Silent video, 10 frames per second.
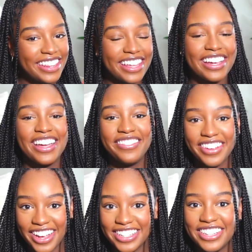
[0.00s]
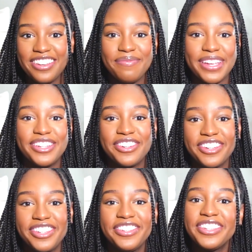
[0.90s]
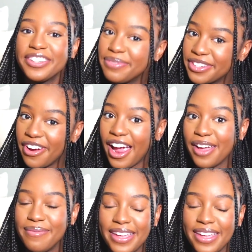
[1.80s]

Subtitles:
that kind of content, make sure to subscribe.